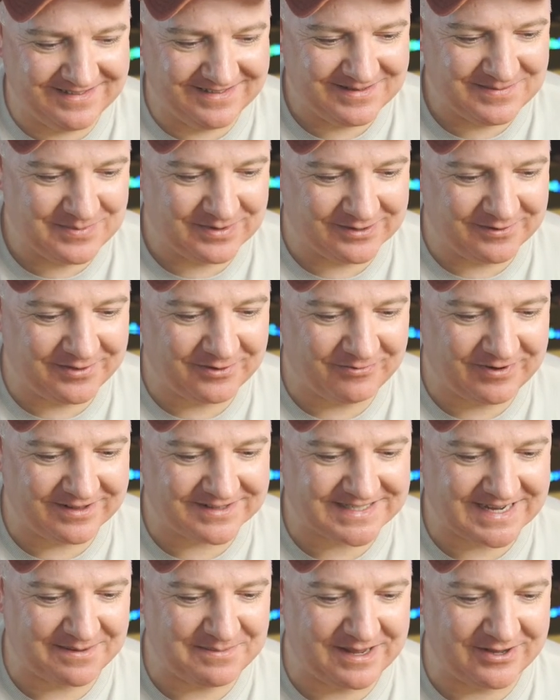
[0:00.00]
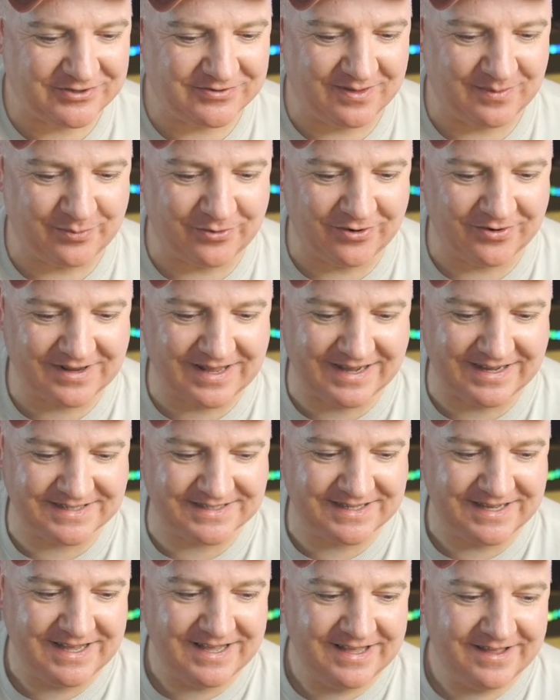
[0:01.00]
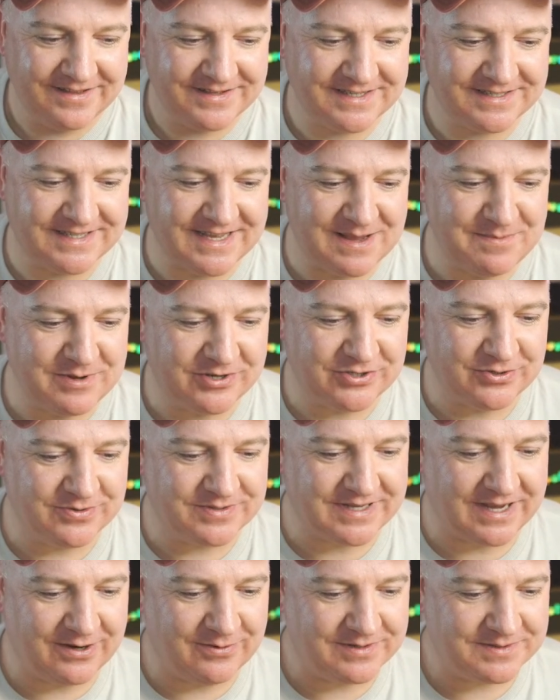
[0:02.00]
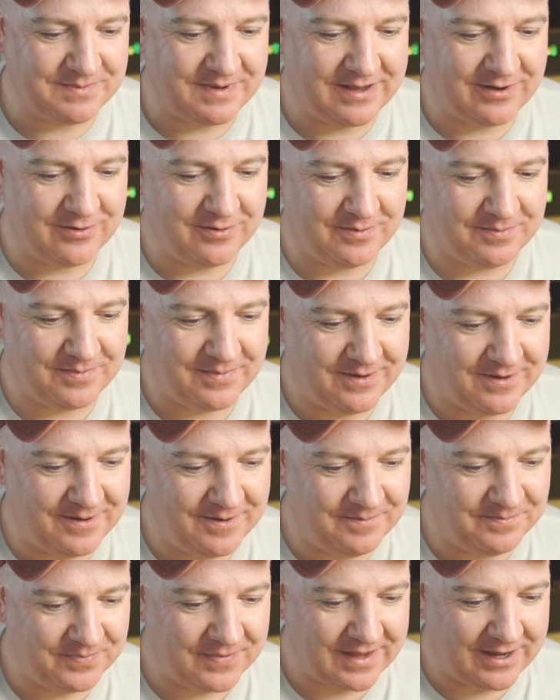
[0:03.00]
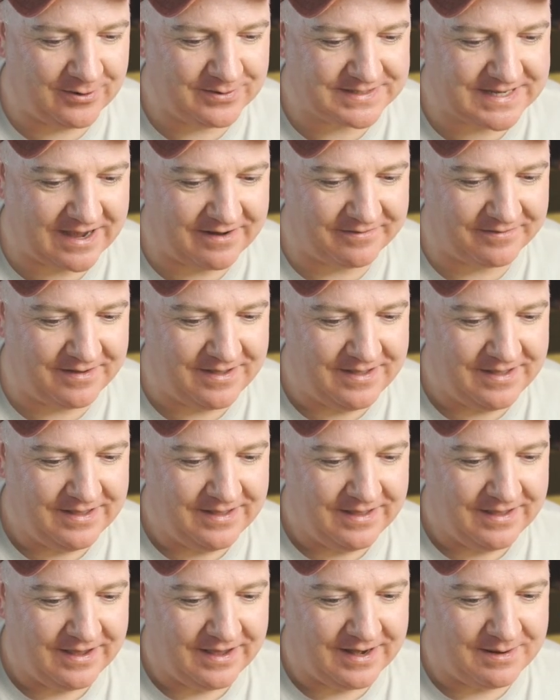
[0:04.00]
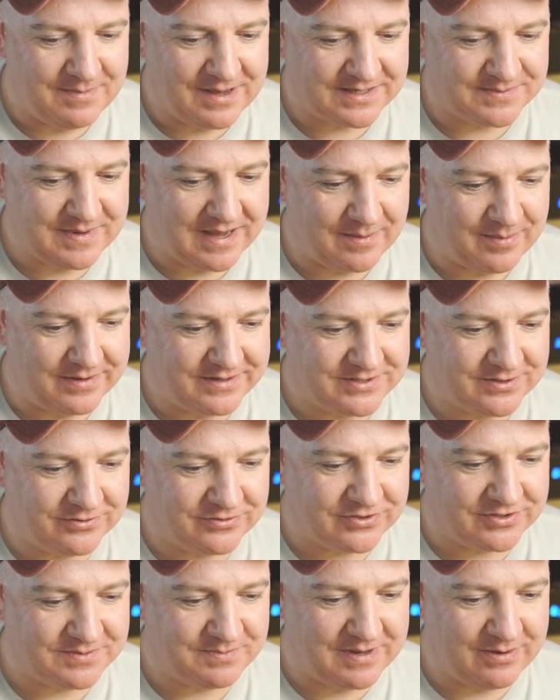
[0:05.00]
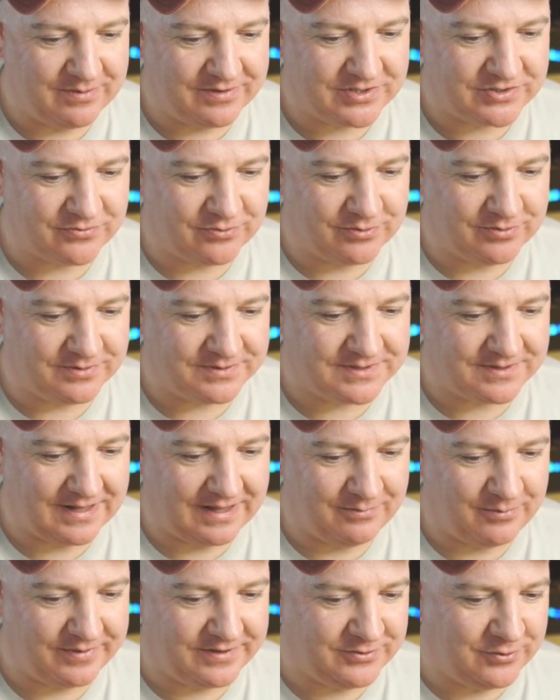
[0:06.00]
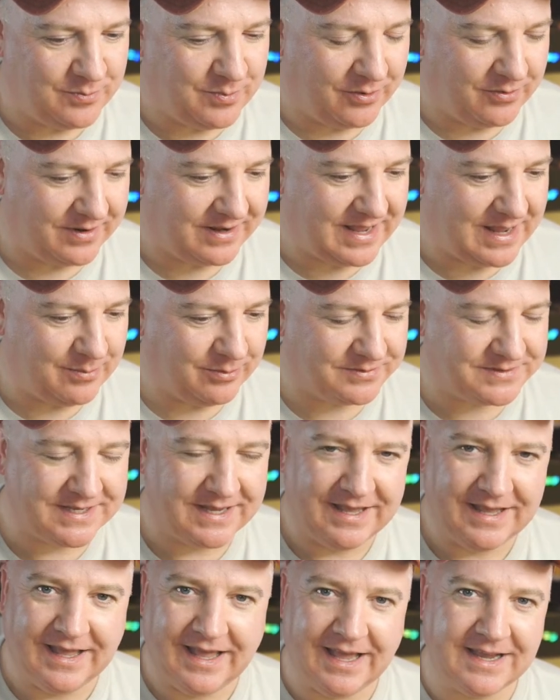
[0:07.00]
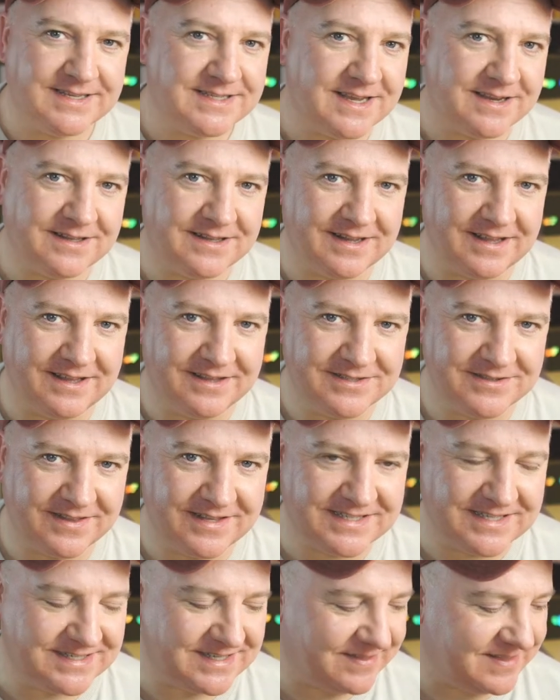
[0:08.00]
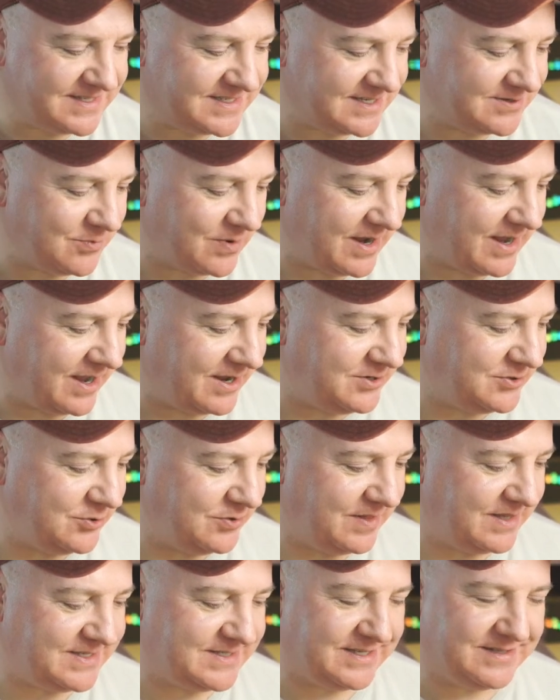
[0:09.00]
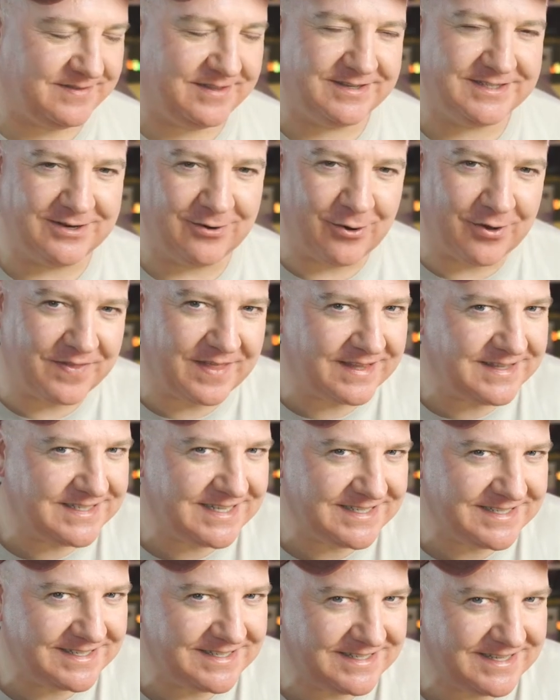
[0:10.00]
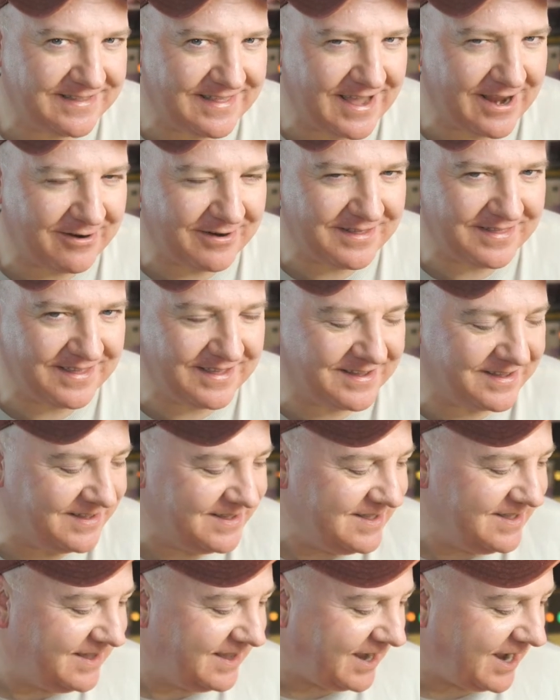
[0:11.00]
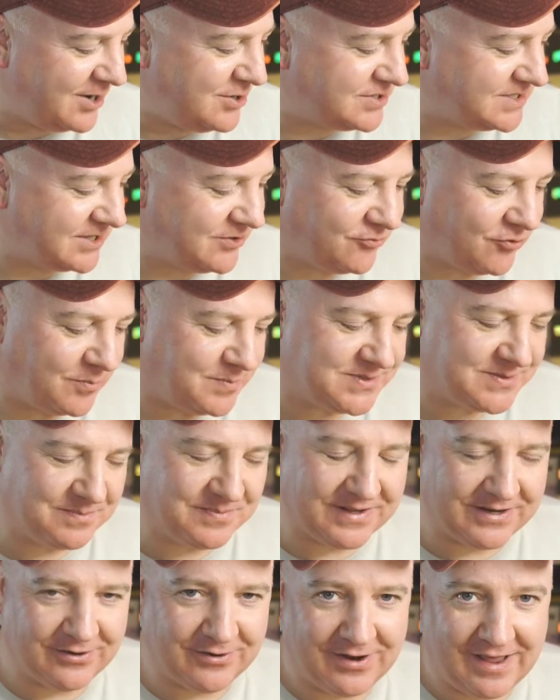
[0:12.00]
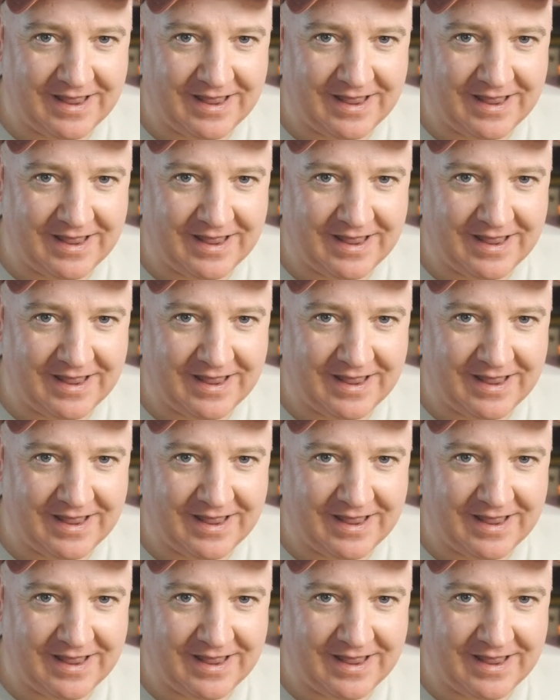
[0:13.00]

but love the real-time nature of the broadcast. It's the same issues I always make up. Um, I always have, and it makes me happy. It's not just me with the struggles, like with Dupont cables. Exactly. So this is it. This is why I do this. there's an authenticity there. I think I usually drop something on